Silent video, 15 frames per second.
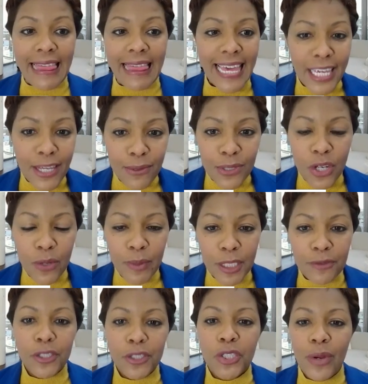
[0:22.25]
Thank you so much
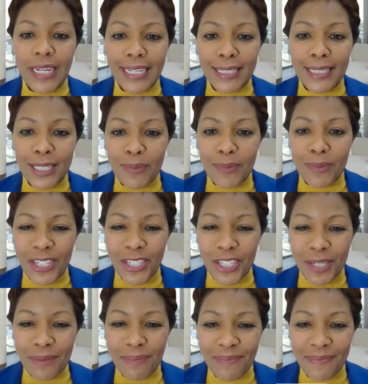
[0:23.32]
for joining us this morning,
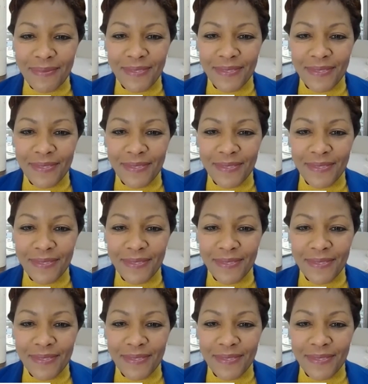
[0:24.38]
Jim.